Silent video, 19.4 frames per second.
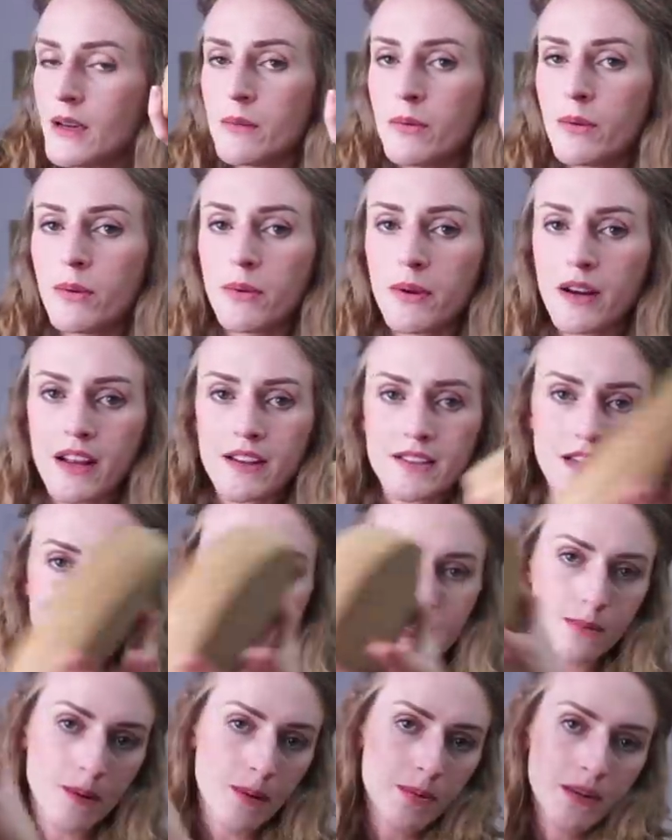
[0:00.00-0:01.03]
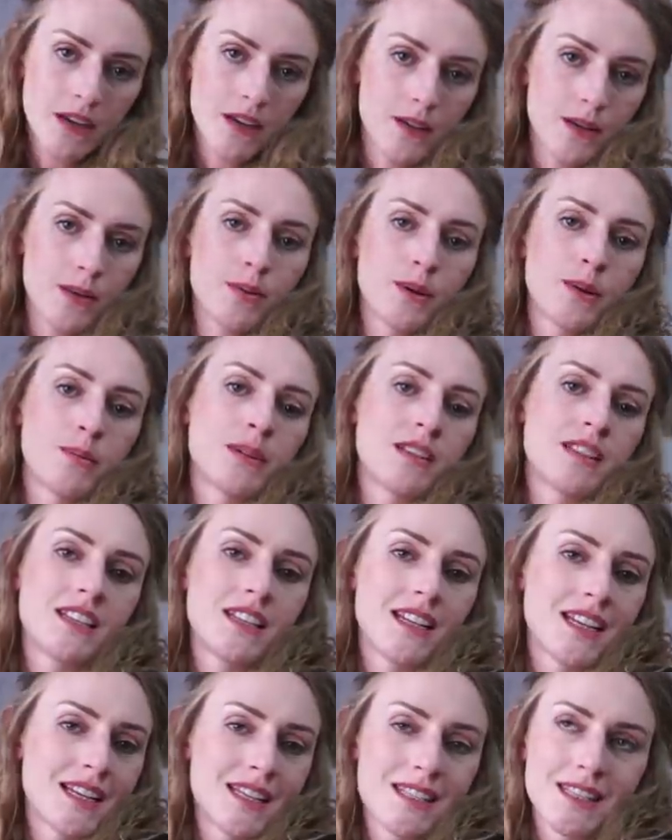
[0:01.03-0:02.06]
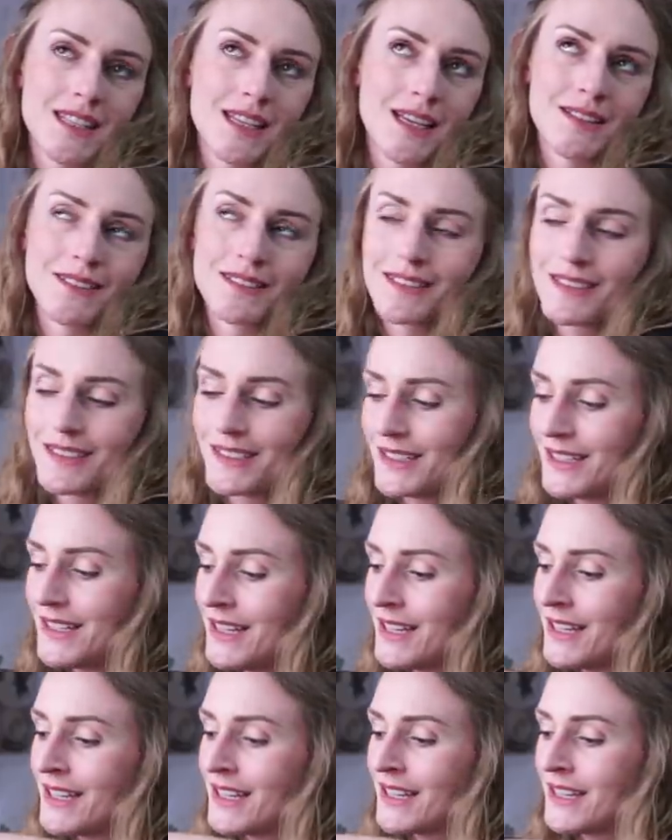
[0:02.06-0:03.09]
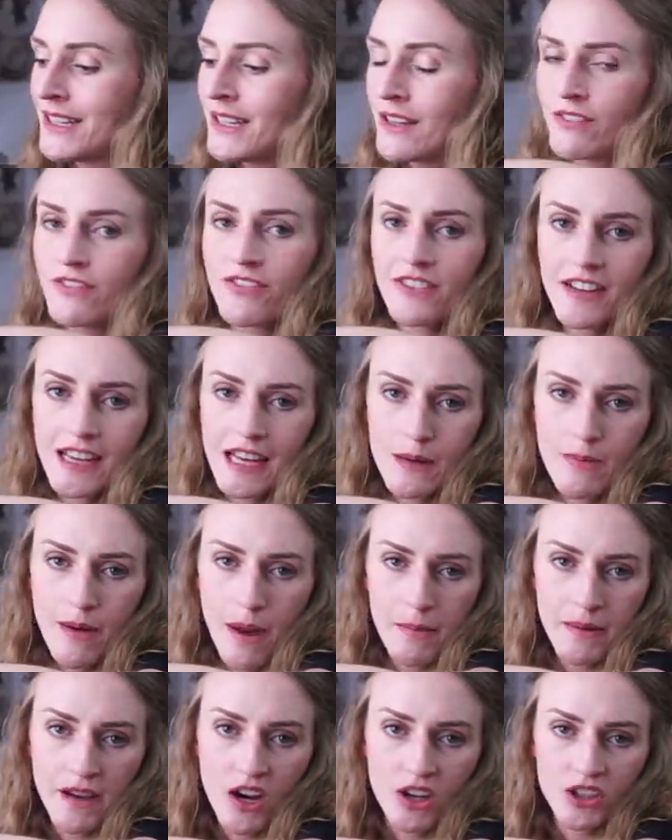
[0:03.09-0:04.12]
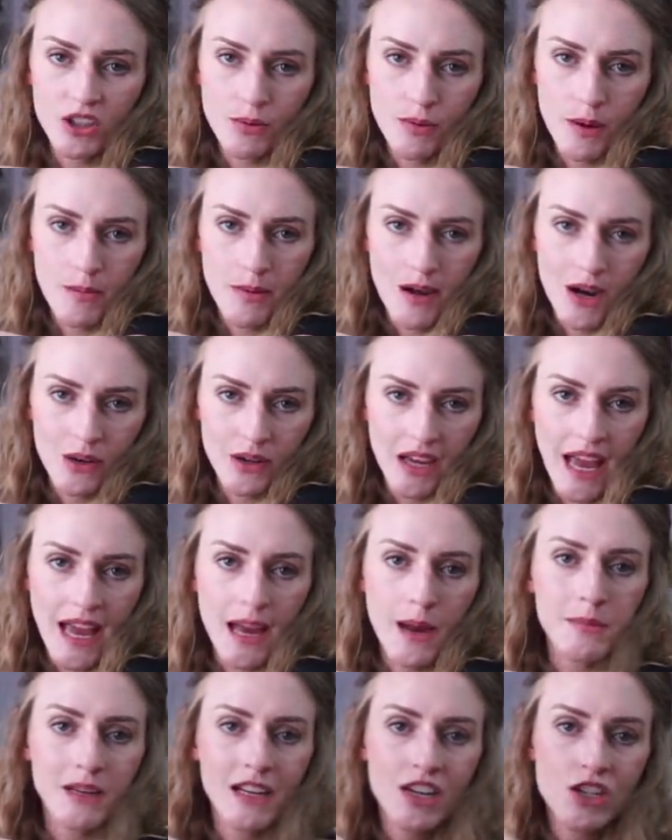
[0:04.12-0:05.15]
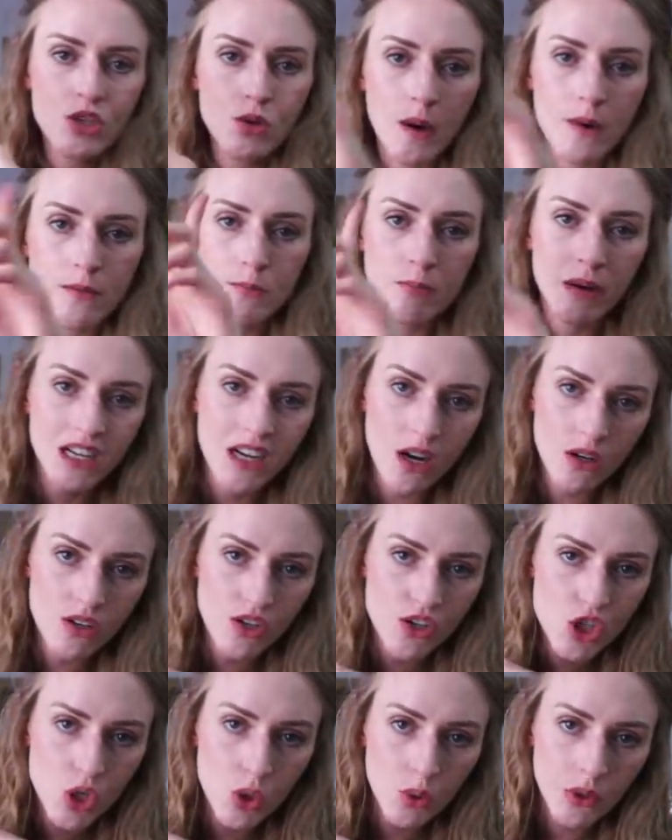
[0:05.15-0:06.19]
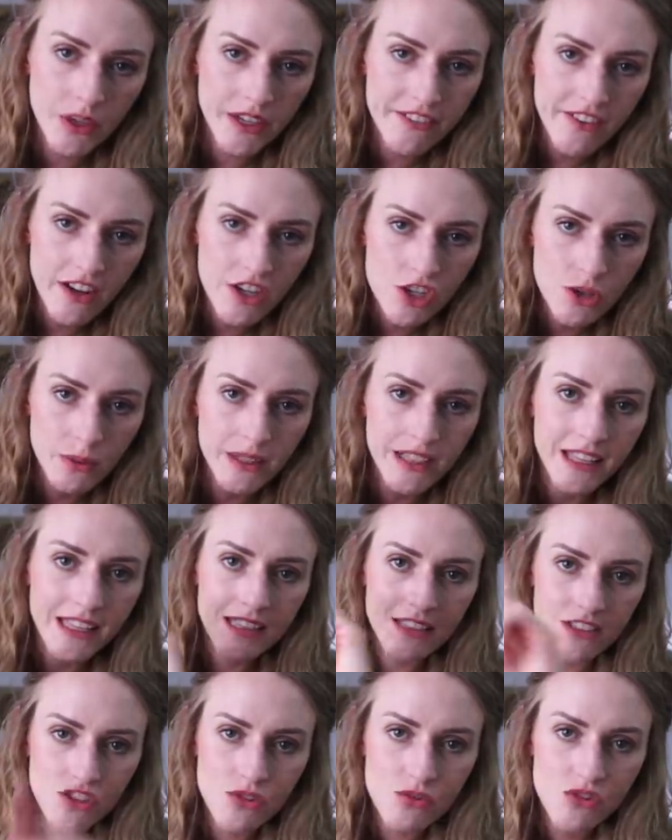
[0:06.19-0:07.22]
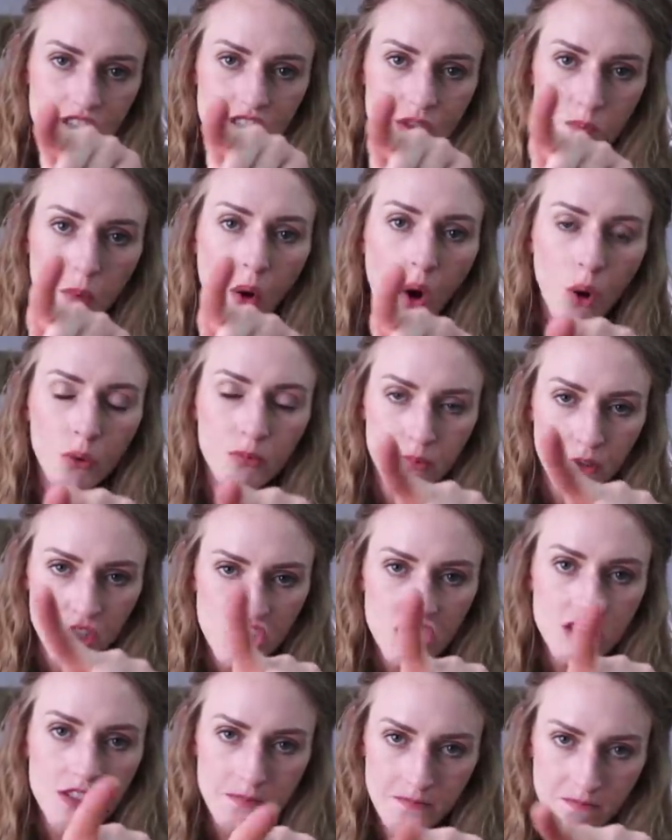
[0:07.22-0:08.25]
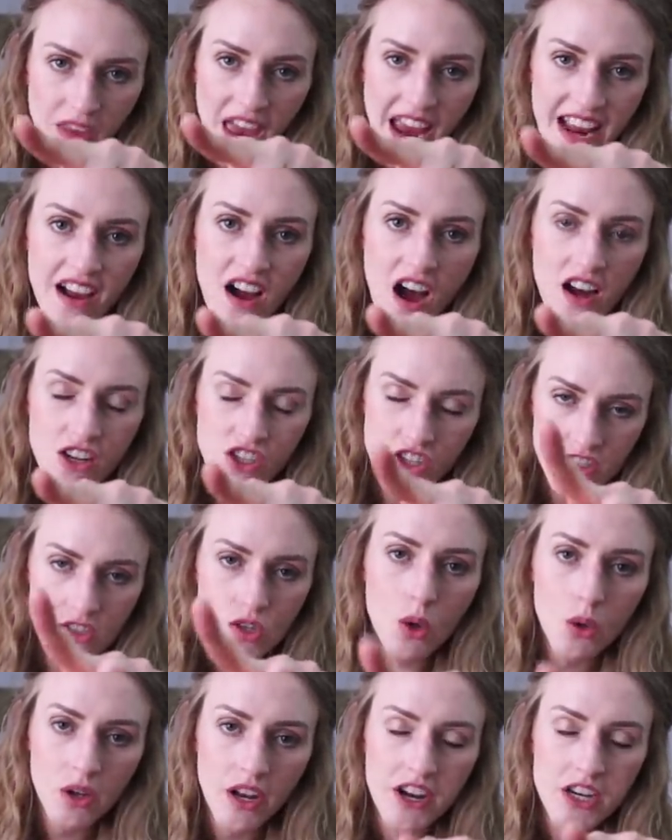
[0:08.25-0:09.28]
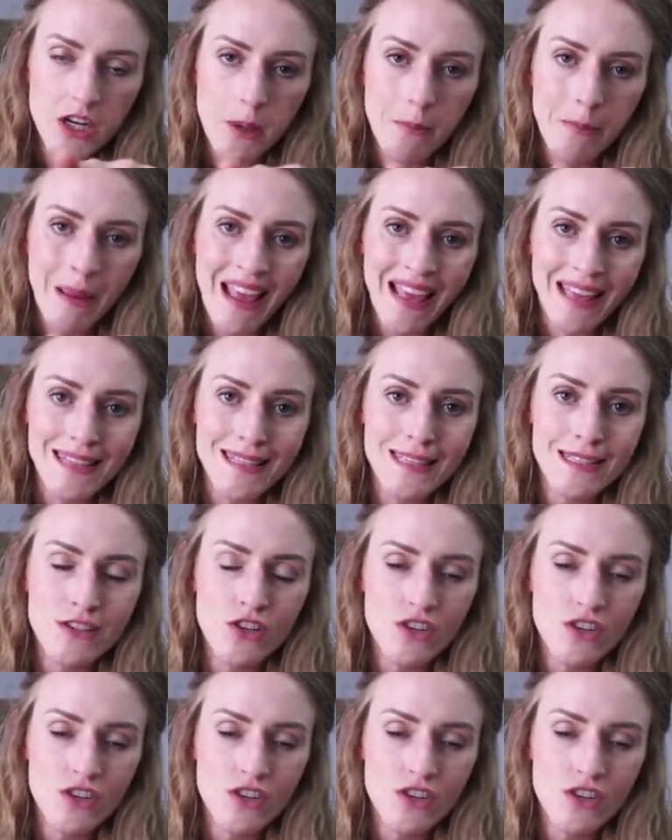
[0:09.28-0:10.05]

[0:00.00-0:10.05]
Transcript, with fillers: Well, we're not talking about Begonia Roomba today, so forget about Begonia Roomba, okay? I'm gonna do a begonia tour eventually. You just pull, just hang on, just hold on to your pants.